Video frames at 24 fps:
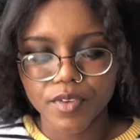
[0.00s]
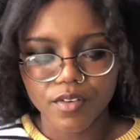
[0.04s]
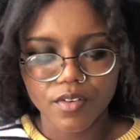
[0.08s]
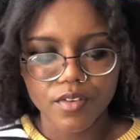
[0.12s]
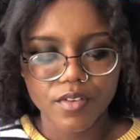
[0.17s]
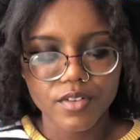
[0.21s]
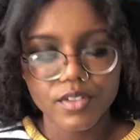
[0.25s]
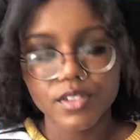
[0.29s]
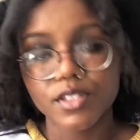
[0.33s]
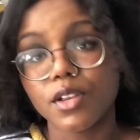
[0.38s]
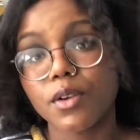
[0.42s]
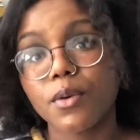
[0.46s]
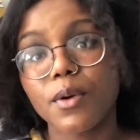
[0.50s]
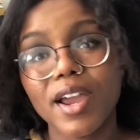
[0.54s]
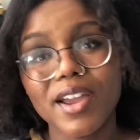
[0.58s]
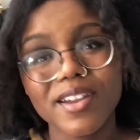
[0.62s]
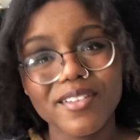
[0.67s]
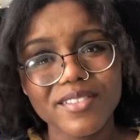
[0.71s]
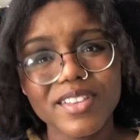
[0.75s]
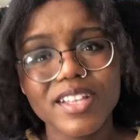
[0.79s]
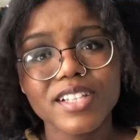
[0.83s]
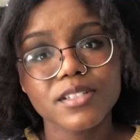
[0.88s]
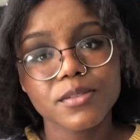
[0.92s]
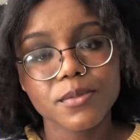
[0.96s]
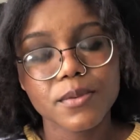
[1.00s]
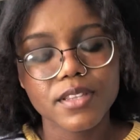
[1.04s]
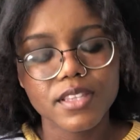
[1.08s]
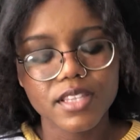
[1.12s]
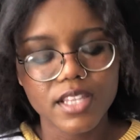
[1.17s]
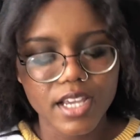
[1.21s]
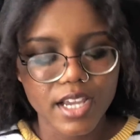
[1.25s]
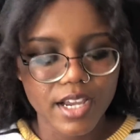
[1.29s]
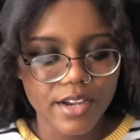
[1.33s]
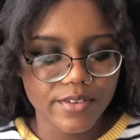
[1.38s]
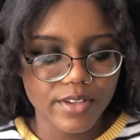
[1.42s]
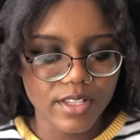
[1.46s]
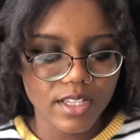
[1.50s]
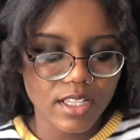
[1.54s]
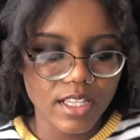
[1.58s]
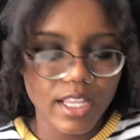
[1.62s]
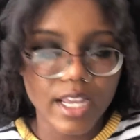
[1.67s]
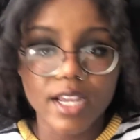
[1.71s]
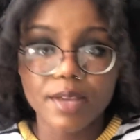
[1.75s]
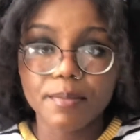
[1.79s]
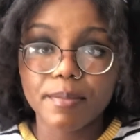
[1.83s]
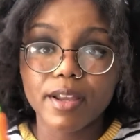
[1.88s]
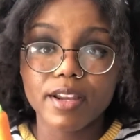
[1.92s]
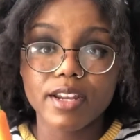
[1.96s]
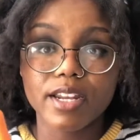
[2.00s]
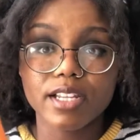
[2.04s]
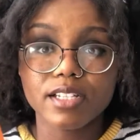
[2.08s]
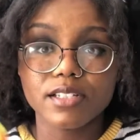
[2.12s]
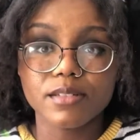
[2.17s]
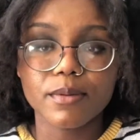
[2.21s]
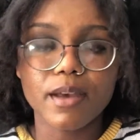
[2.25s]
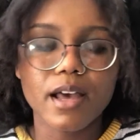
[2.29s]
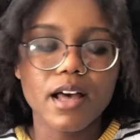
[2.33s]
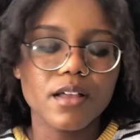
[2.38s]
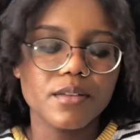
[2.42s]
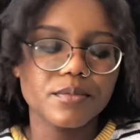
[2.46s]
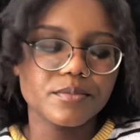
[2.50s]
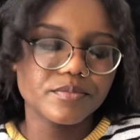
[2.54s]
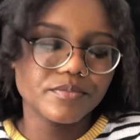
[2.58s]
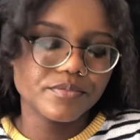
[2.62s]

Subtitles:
So that's one thing I really like about it as well.